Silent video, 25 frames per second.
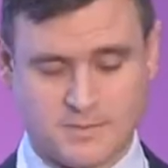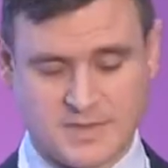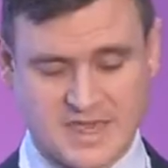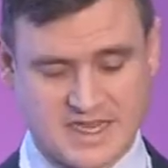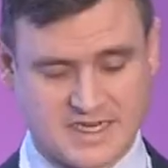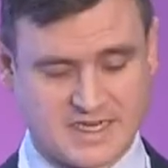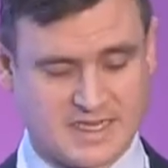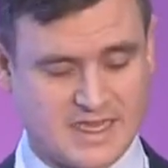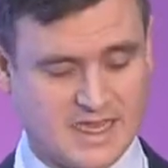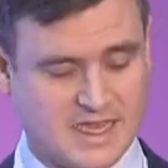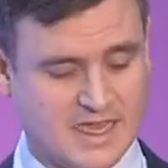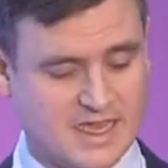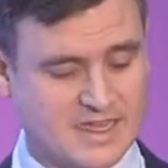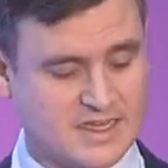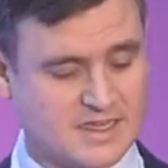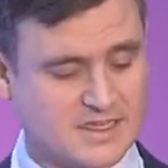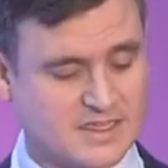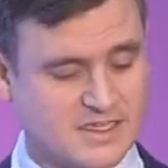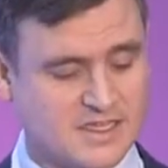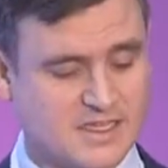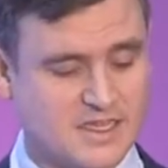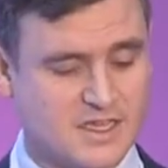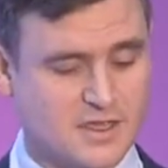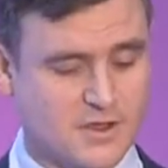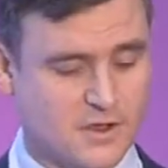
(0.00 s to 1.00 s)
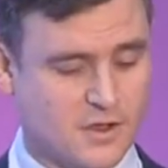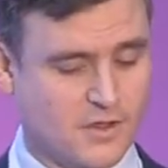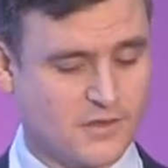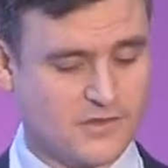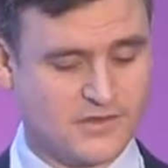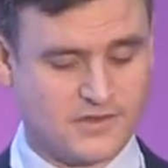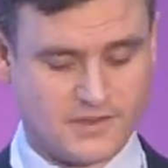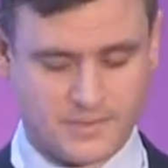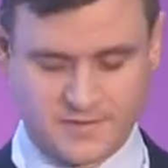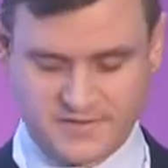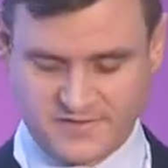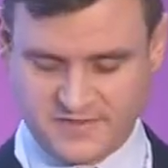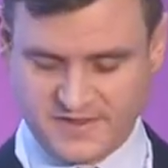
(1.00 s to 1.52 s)
better guidance on
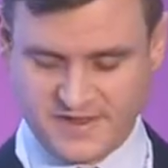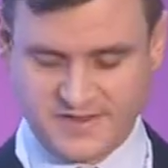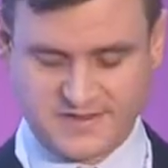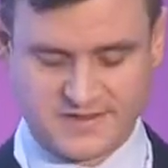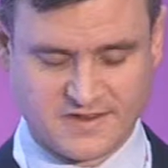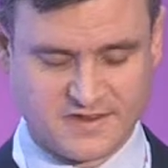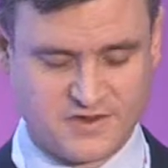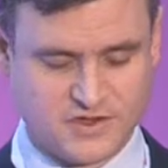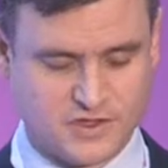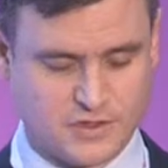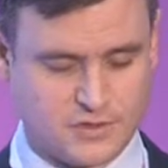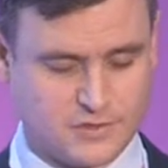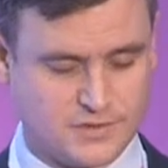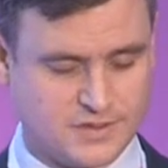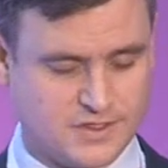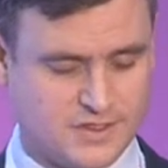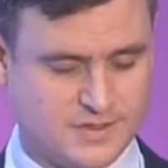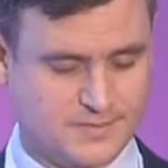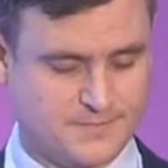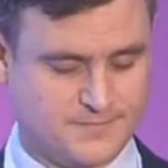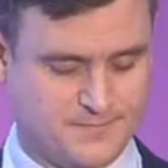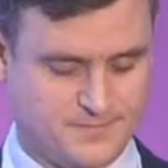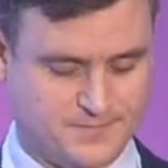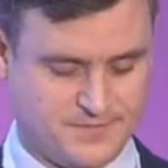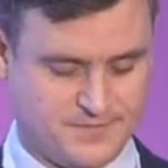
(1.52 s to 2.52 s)
some of these issues.